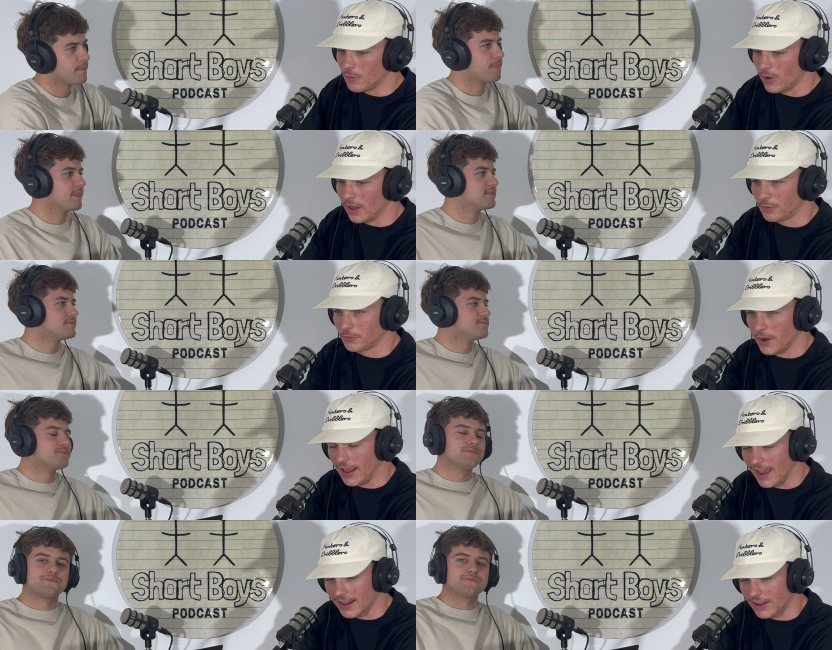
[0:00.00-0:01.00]
Speaker 1: by a thread.
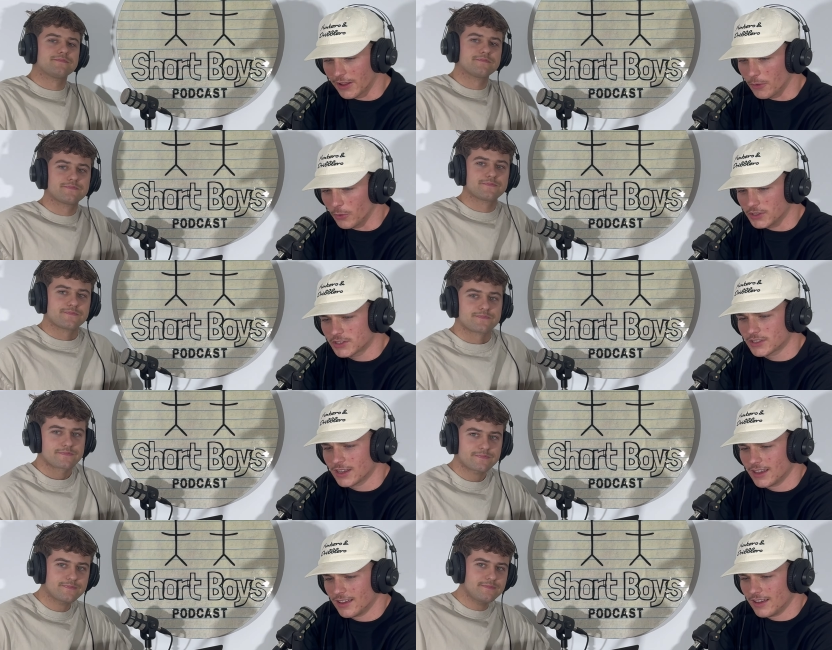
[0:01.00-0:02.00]
Eh? I don't know what's
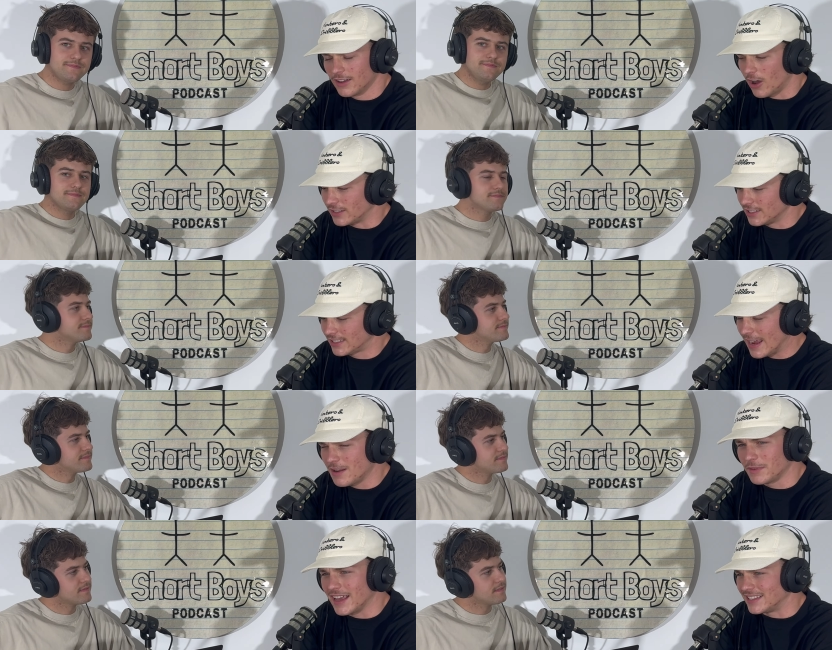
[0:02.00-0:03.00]
I just
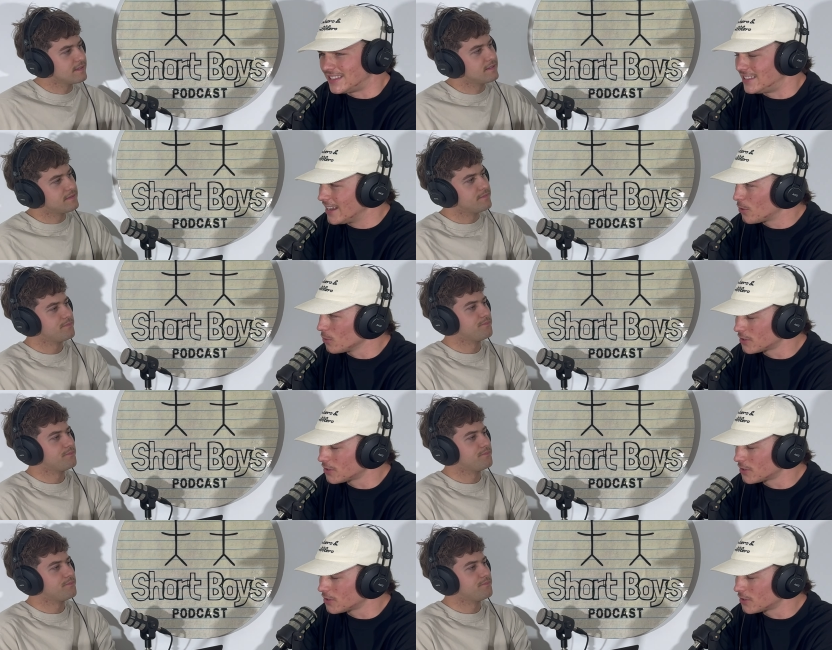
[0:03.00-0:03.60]
seem to get sick all the